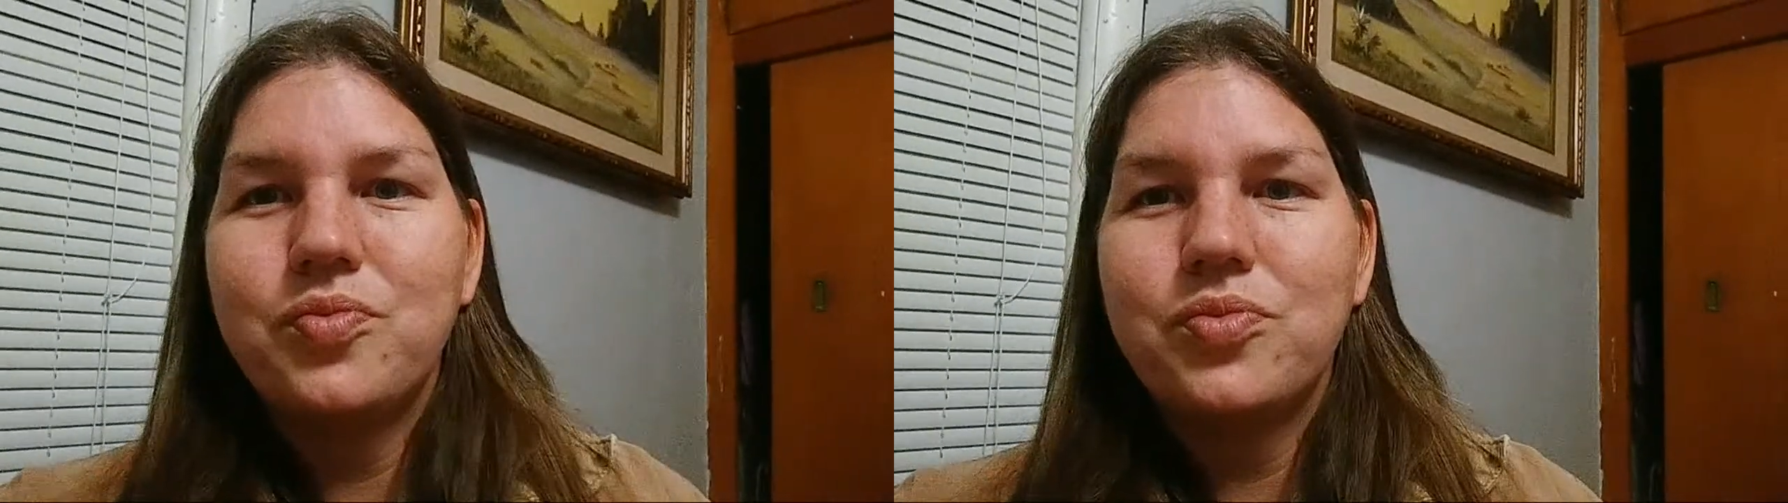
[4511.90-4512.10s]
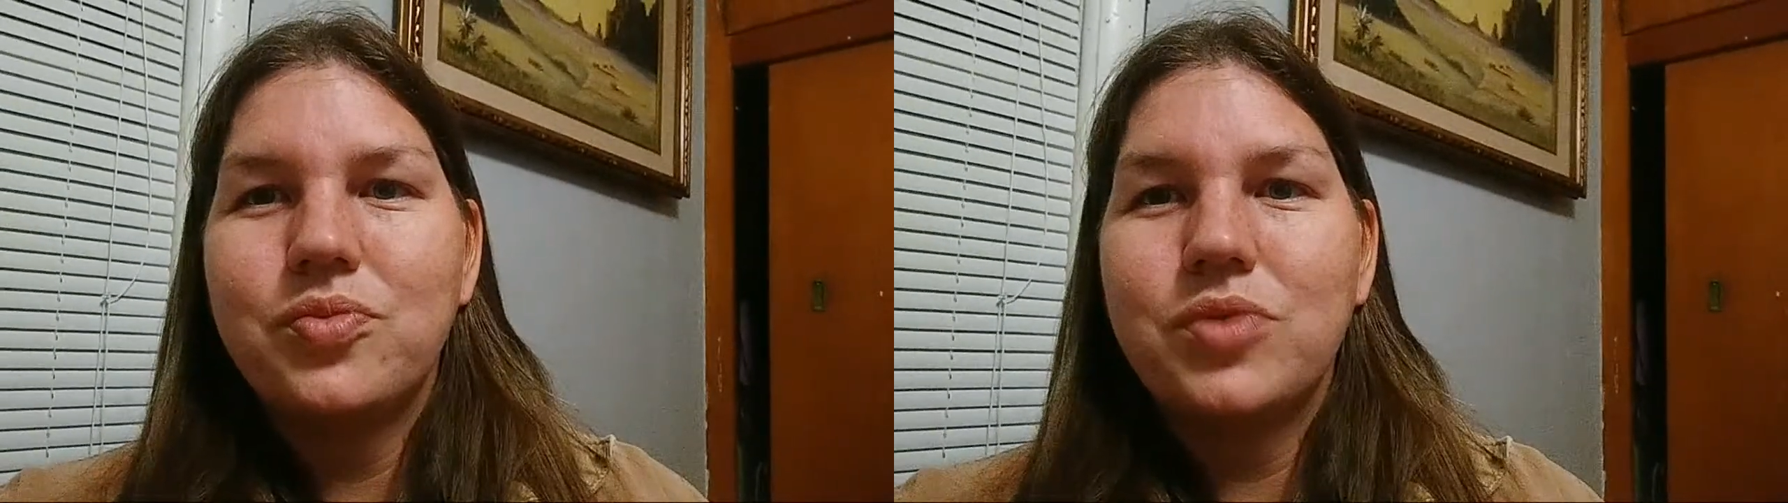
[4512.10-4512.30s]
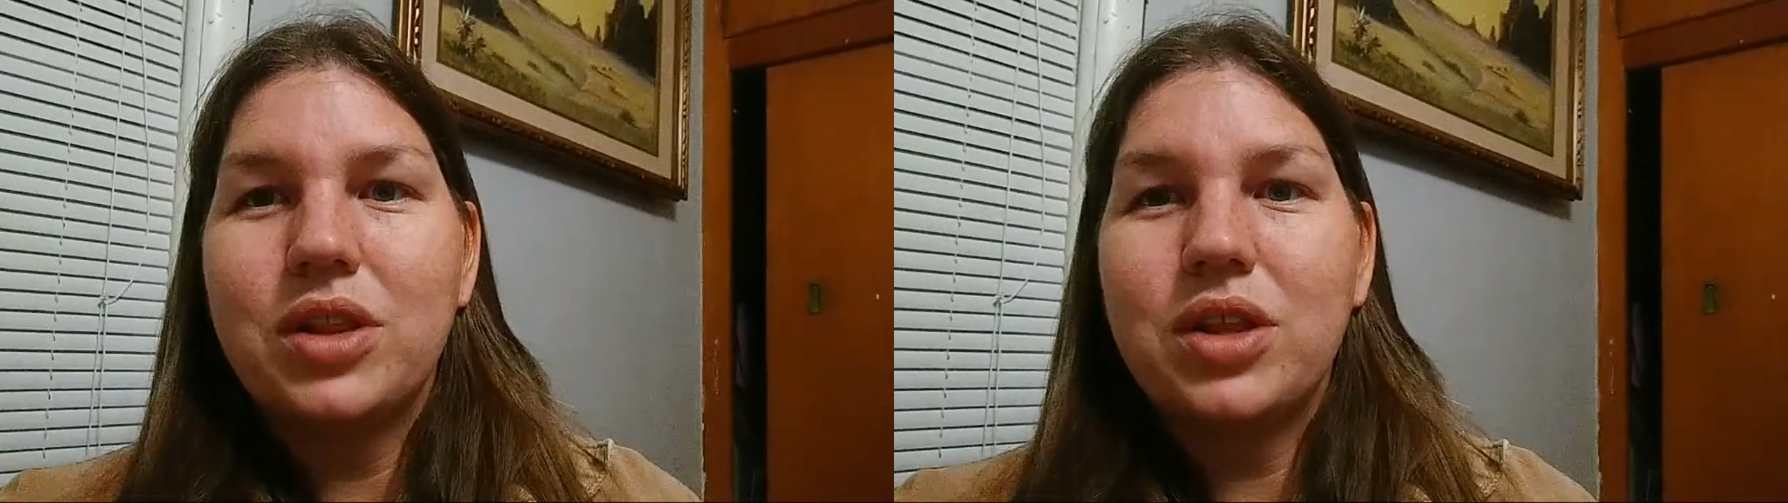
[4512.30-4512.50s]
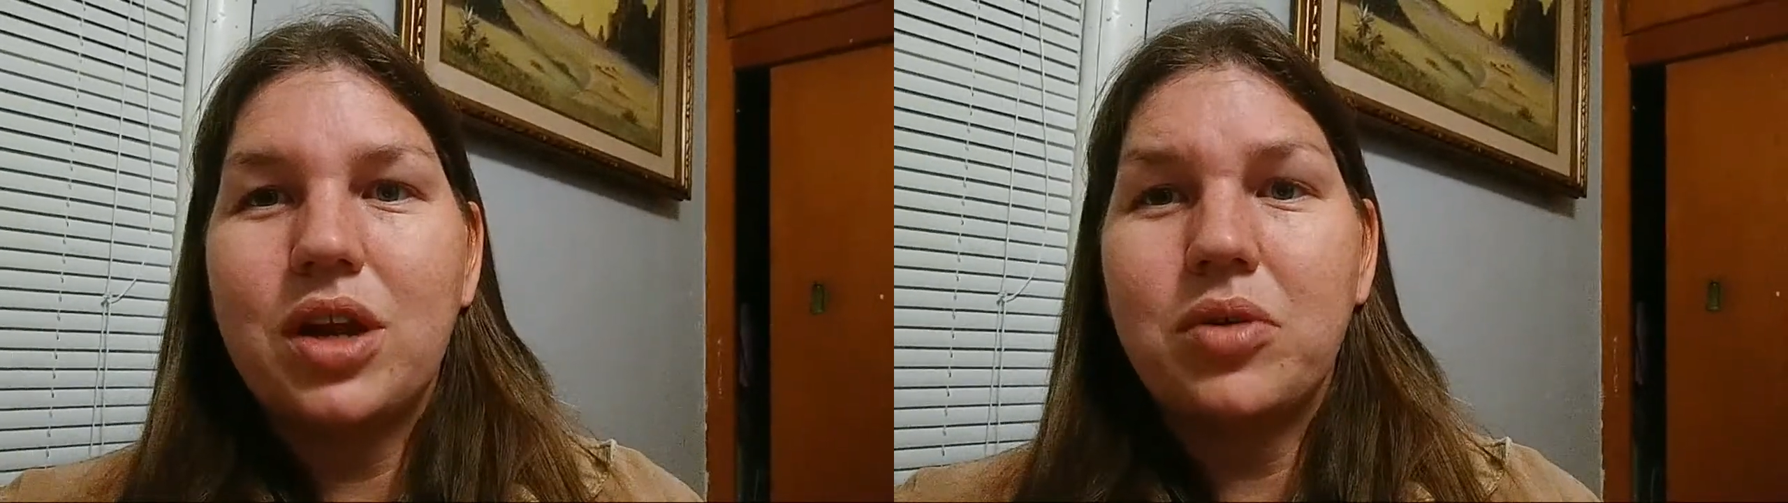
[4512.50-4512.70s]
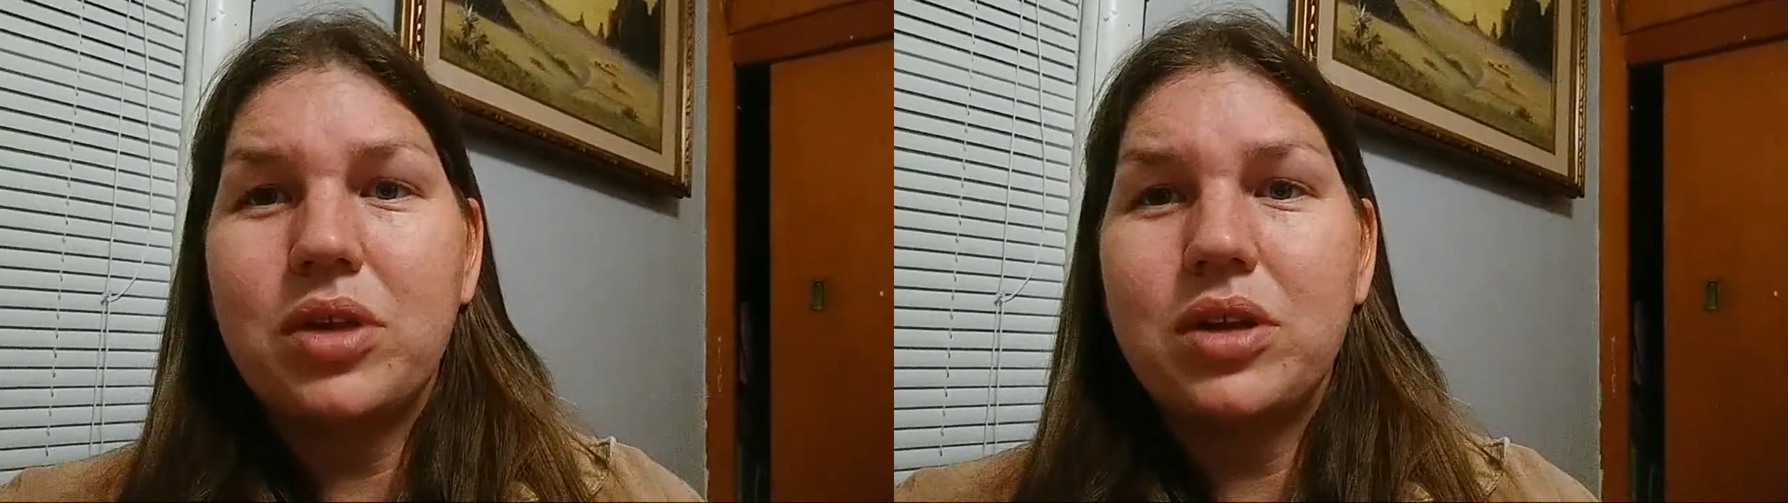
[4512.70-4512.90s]
Not that I
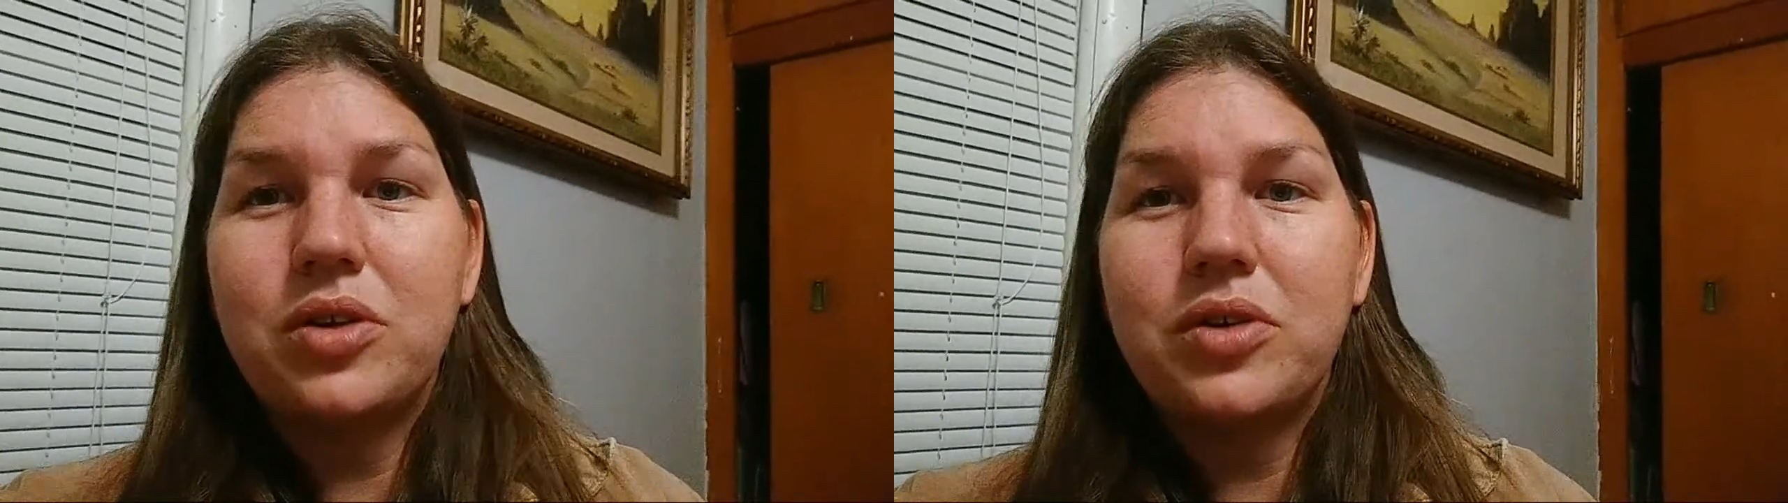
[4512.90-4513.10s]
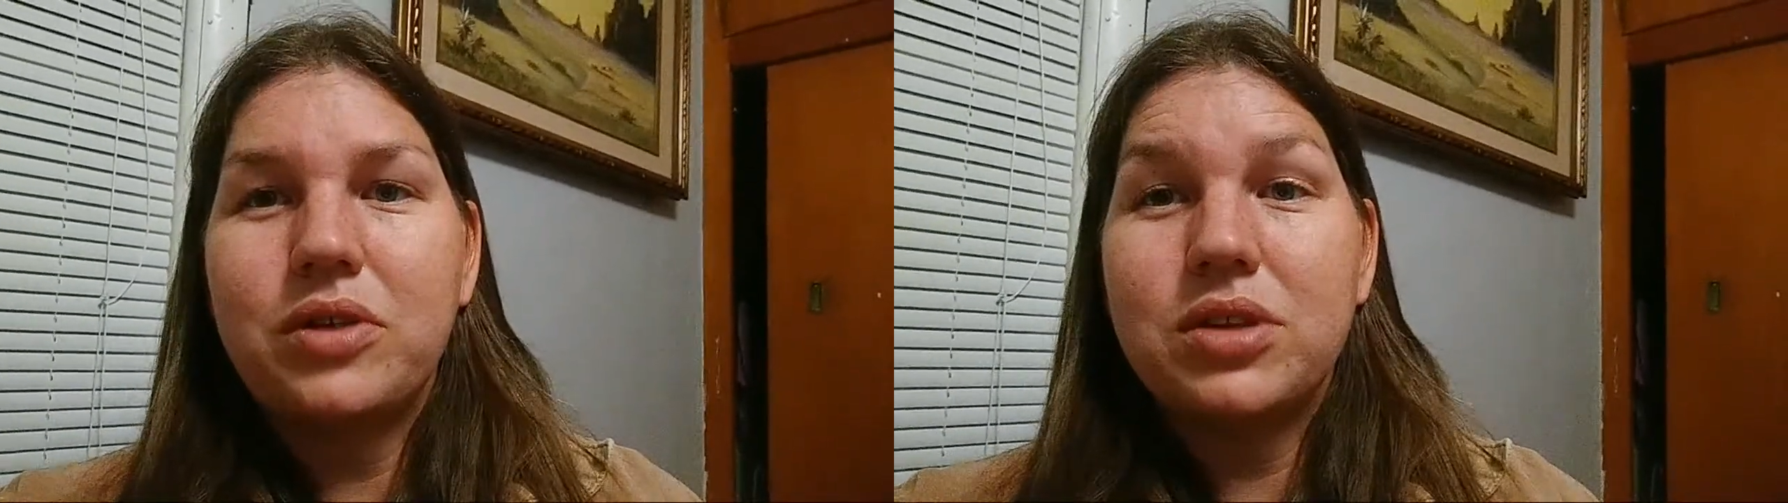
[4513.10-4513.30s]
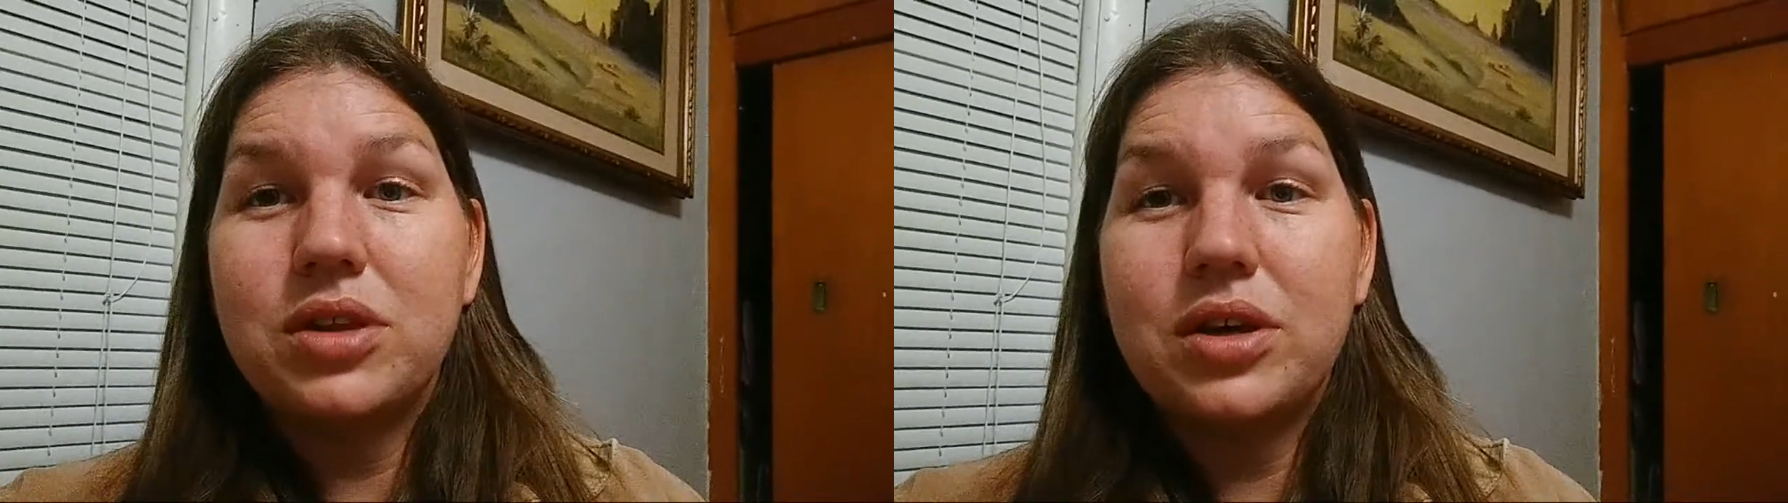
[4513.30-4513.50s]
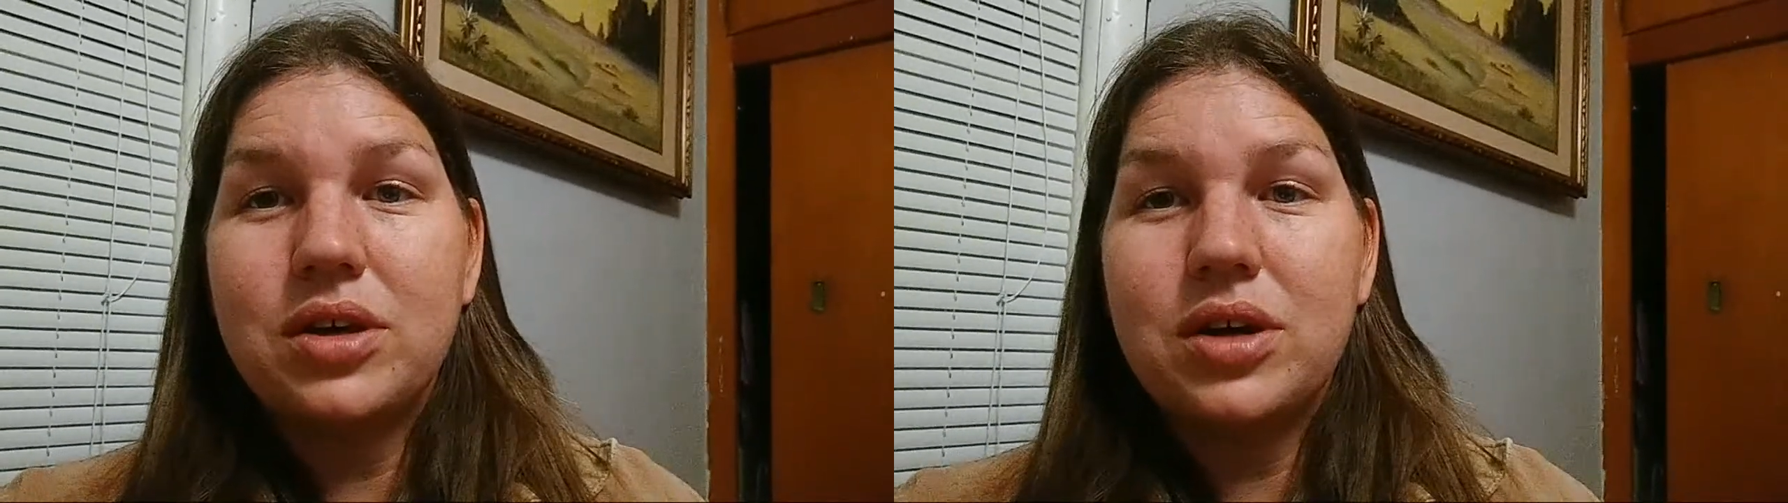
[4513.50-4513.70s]
really know everything.